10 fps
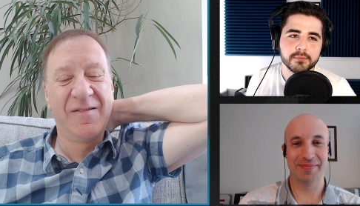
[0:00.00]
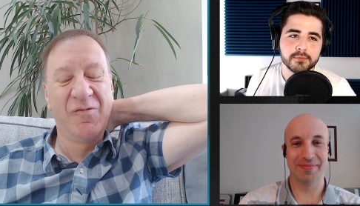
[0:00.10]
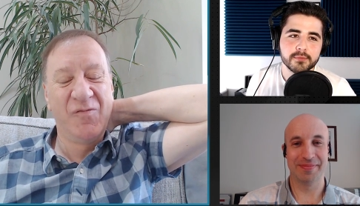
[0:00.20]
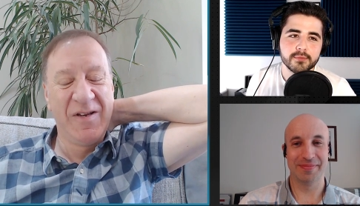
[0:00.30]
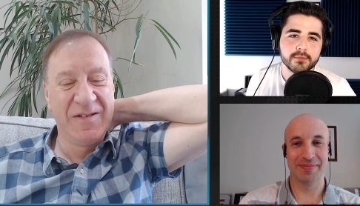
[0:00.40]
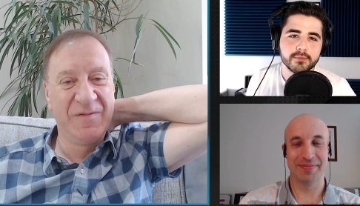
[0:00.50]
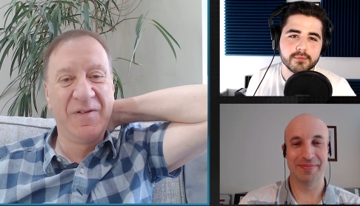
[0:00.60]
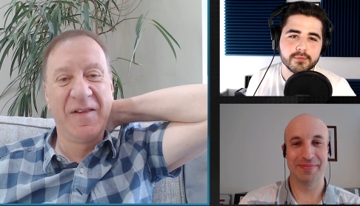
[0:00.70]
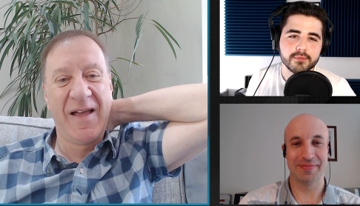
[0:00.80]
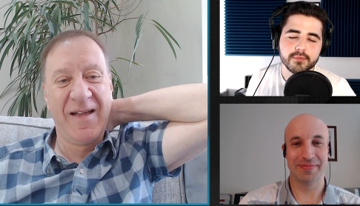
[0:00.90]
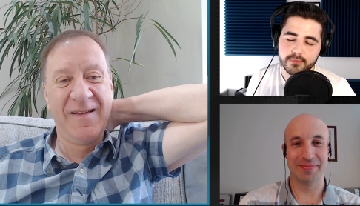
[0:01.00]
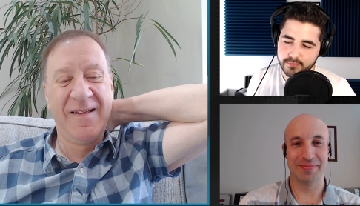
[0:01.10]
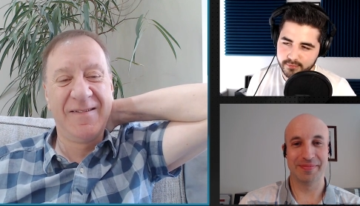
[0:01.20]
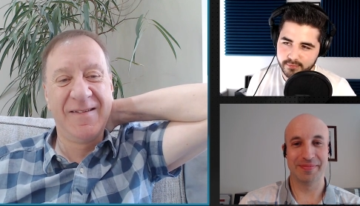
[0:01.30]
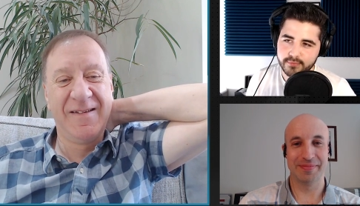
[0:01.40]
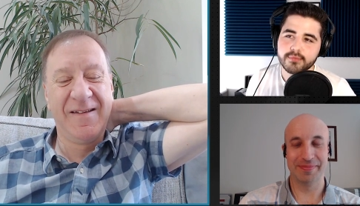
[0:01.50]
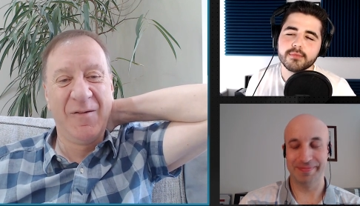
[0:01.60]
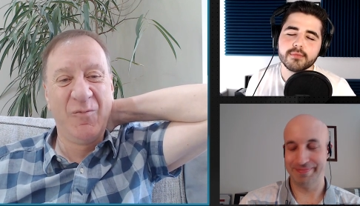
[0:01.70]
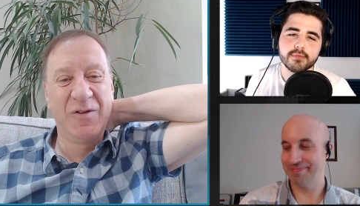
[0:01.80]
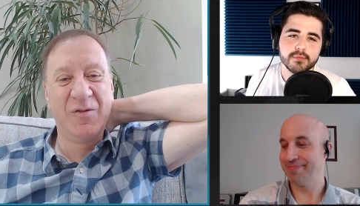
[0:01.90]
Speaker 1: there's a reason for that. Mm. It's
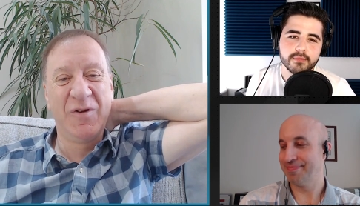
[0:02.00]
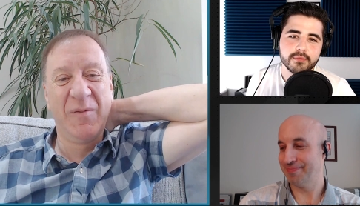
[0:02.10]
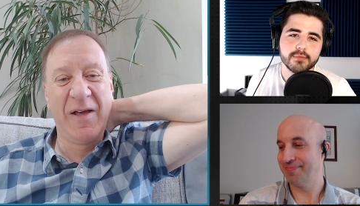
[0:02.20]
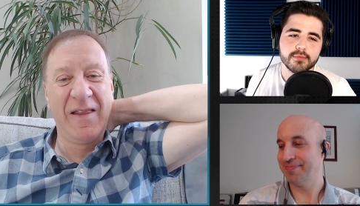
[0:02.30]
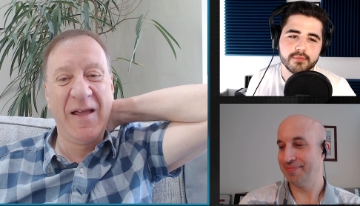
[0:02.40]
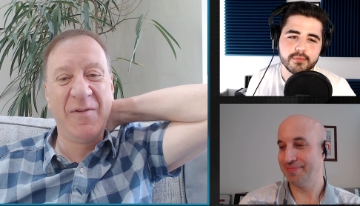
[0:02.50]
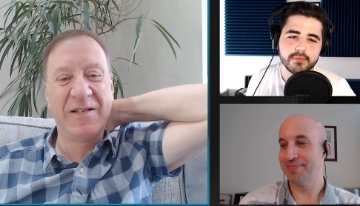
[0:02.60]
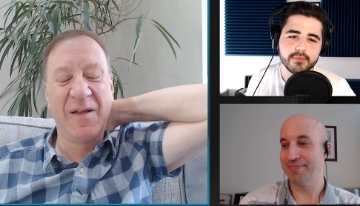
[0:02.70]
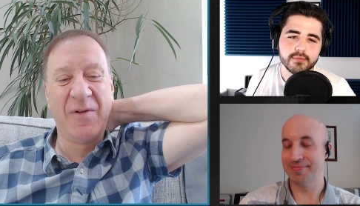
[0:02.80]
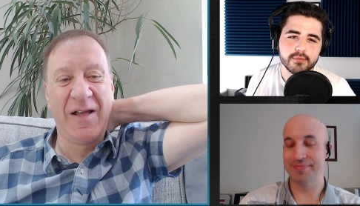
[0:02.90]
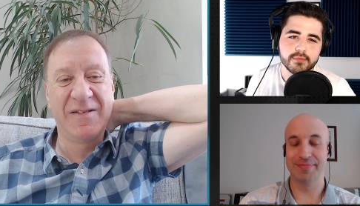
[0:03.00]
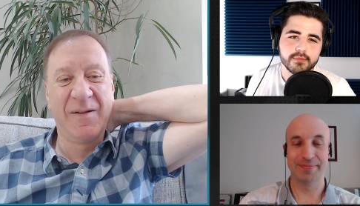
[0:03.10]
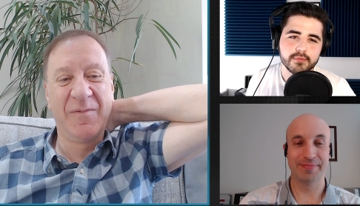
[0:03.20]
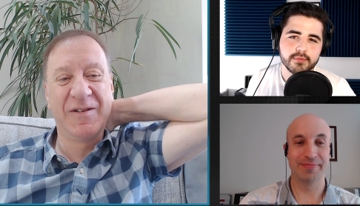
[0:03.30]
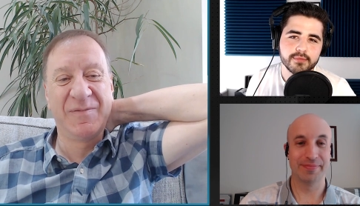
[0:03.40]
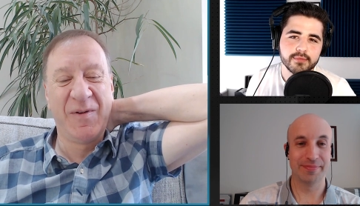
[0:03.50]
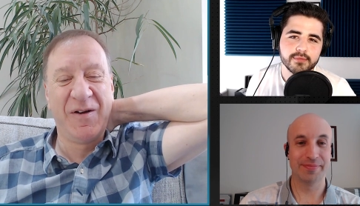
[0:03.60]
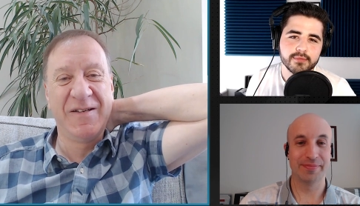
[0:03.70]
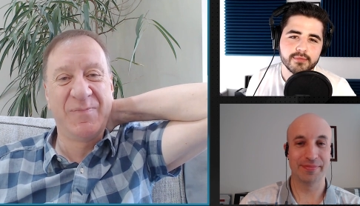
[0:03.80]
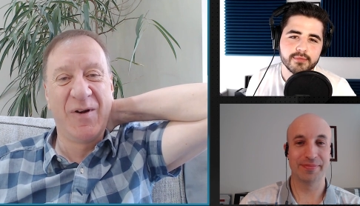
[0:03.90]
you know, we're talking about the MSMA, some of the
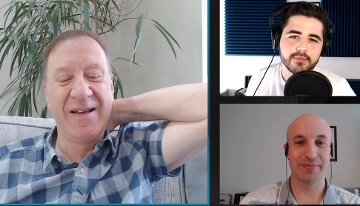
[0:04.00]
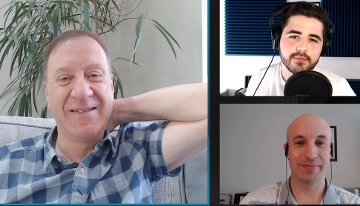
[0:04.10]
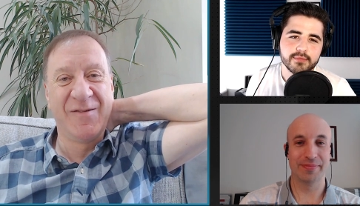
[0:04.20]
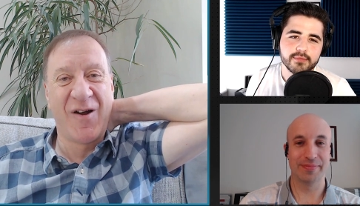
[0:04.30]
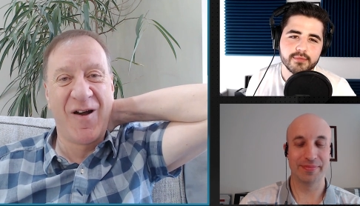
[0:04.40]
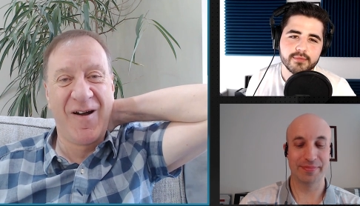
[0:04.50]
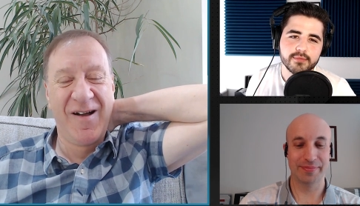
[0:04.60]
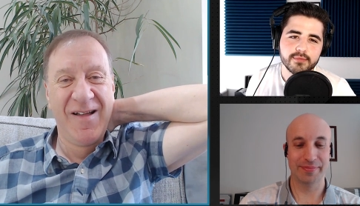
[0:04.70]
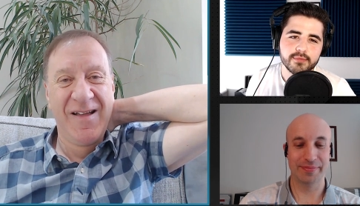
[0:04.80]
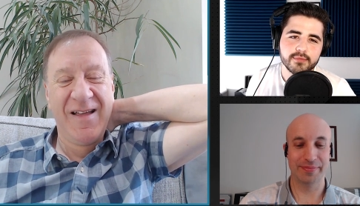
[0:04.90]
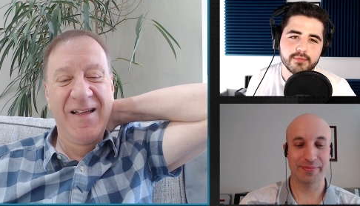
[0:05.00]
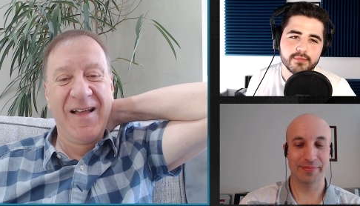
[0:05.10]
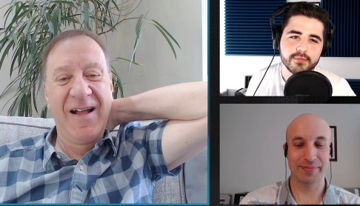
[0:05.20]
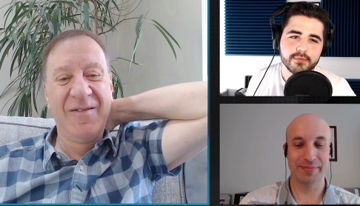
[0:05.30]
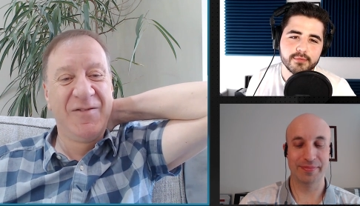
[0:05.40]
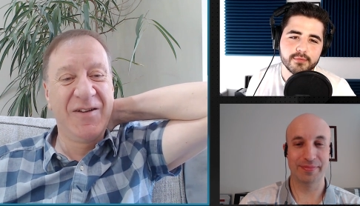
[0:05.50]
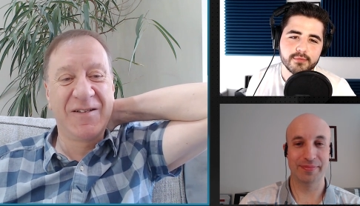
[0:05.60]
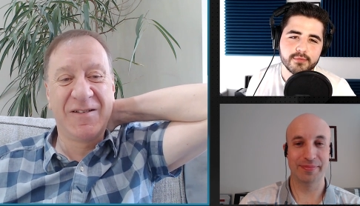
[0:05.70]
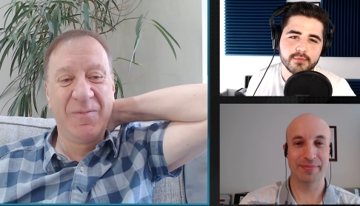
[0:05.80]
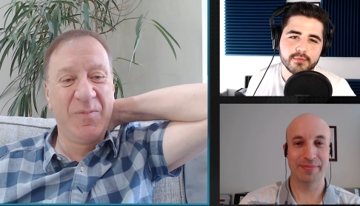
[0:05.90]
smartest brains there are, and
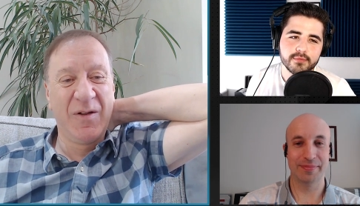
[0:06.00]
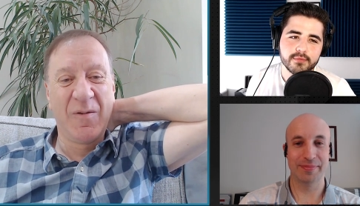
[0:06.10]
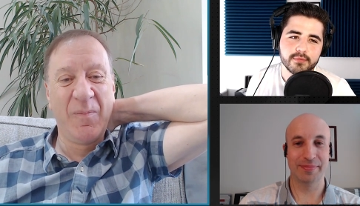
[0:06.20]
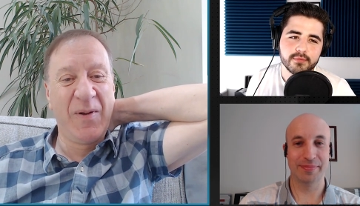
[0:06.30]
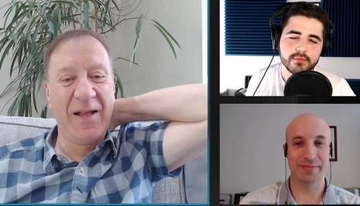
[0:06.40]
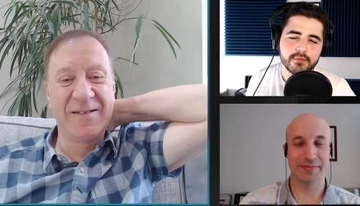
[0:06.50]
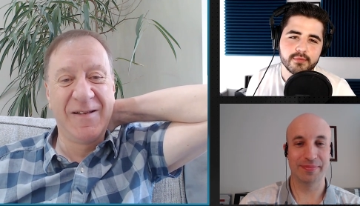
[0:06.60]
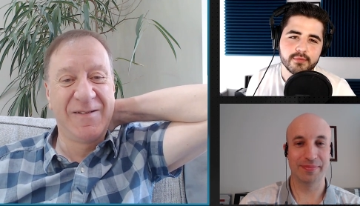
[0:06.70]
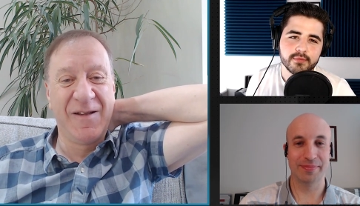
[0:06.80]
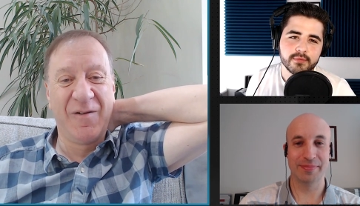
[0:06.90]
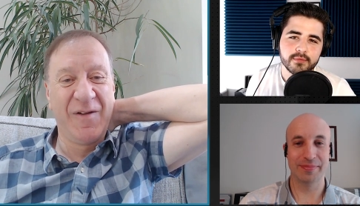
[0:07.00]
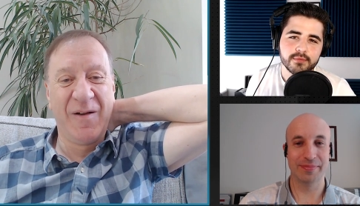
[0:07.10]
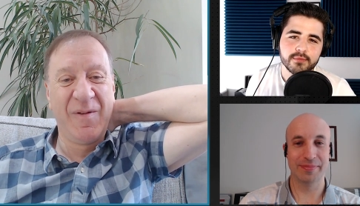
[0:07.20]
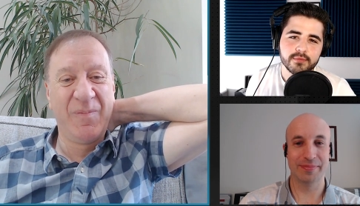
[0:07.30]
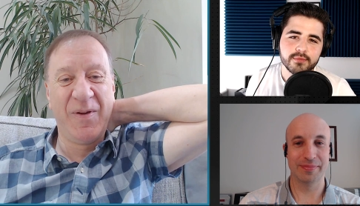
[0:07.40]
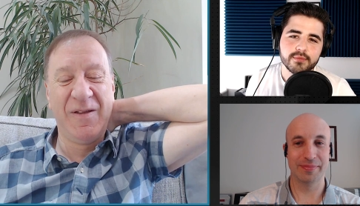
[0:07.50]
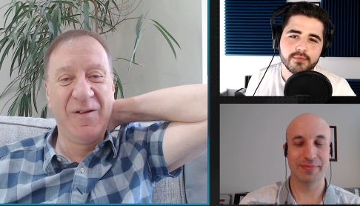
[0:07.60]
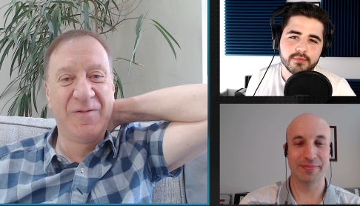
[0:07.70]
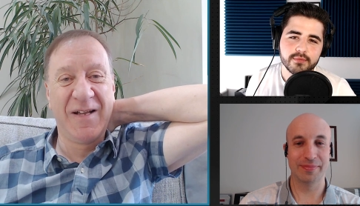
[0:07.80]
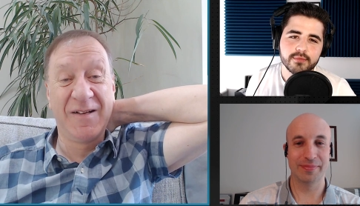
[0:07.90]
just the, the complexity of it. I mean, Pete,
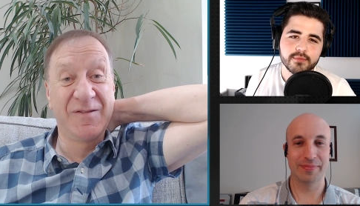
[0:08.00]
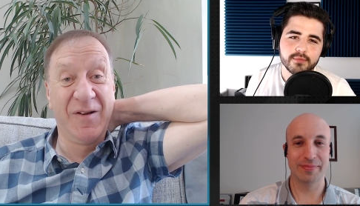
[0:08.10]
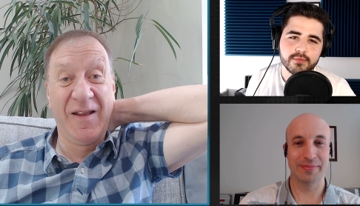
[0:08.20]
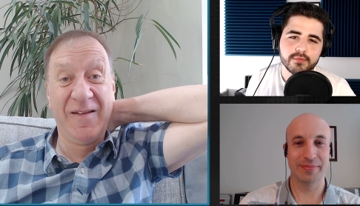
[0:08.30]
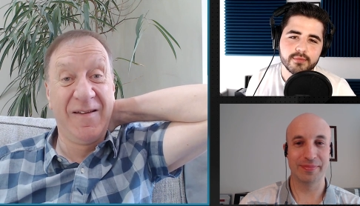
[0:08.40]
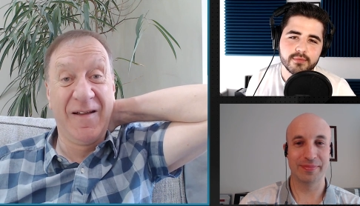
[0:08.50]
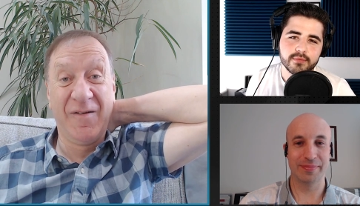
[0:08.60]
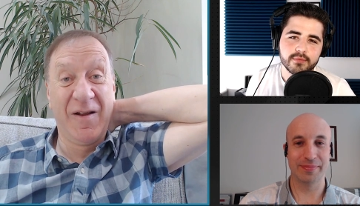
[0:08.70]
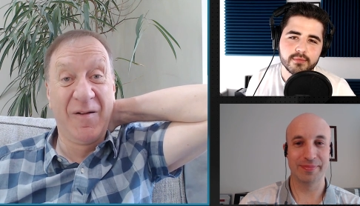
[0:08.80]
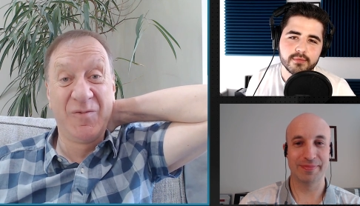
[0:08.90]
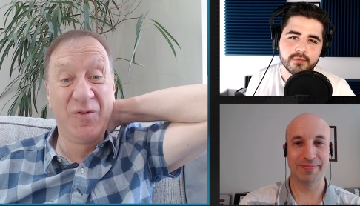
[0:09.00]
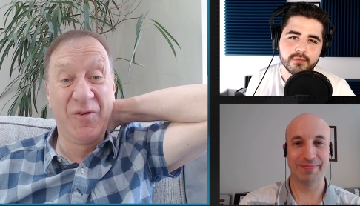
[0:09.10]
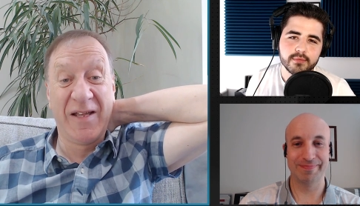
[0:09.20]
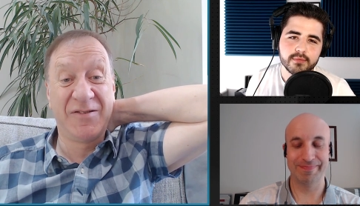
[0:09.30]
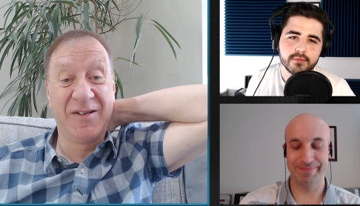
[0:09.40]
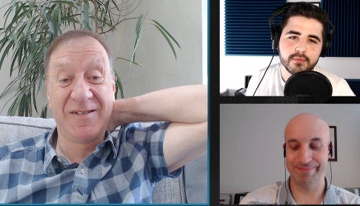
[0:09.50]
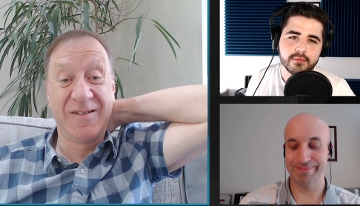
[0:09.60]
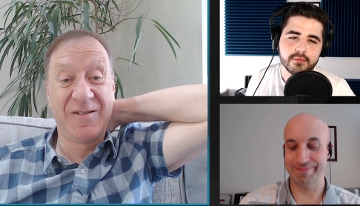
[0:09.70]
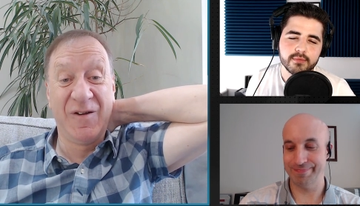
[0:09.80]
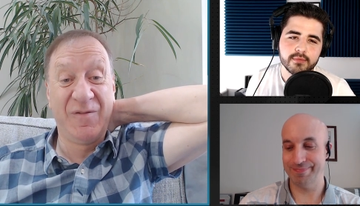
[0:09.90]
you've touched on it, you know, and I'm sure that's just the
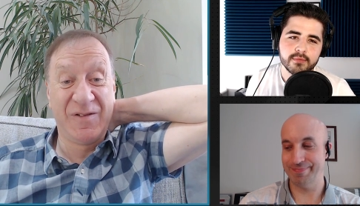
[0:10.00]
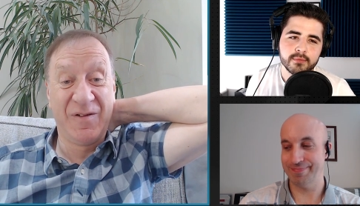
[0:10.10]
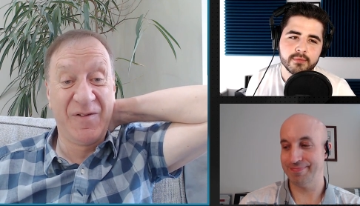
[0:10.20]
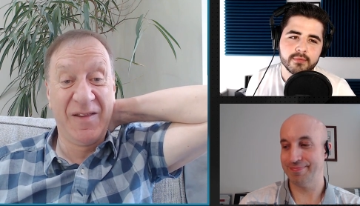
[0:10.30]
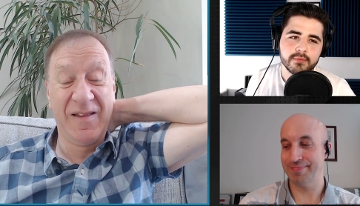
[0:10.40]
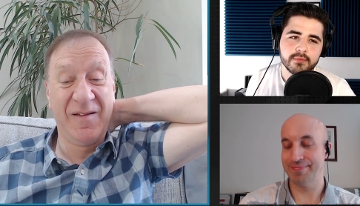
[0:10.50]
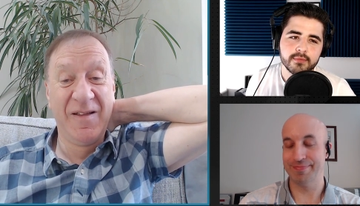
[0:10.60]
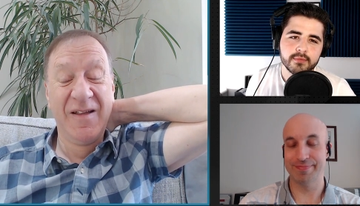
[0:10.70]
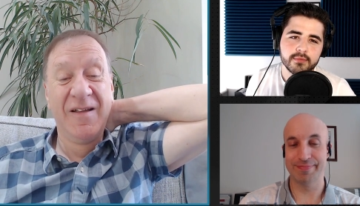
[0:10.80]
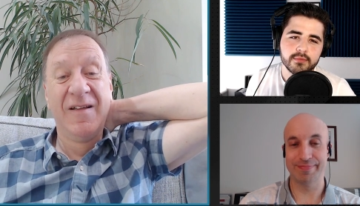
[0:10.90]
surface of it. There,